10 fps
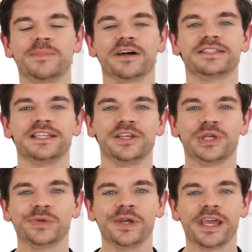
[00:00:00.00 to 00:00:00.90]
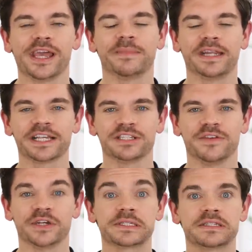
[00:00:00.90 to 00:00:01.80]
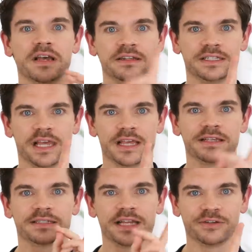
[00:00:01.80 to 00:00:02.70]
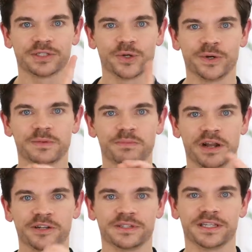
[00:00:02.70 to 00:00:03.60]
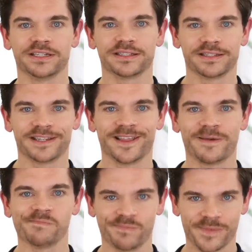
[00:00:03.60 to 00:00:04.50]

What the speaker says: But I'll see you in my next new video, Sunday, Style Stories, brand new series. See you then.